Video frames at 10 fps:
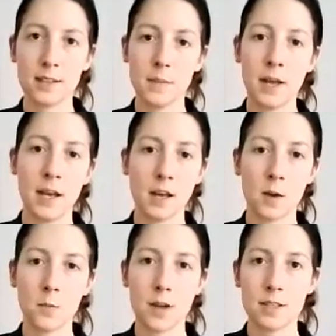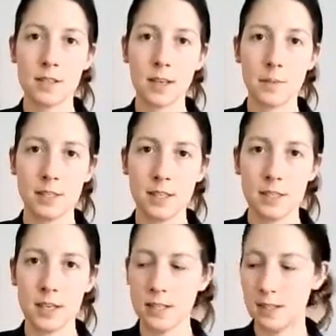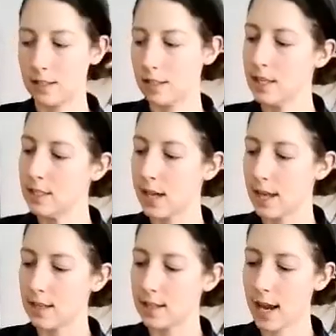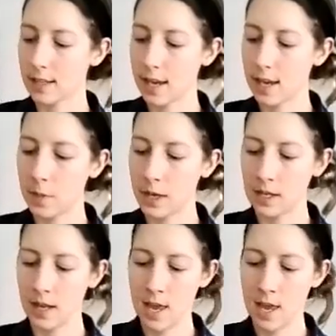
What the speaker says: depending on what the substance is that's inside the tactile bin.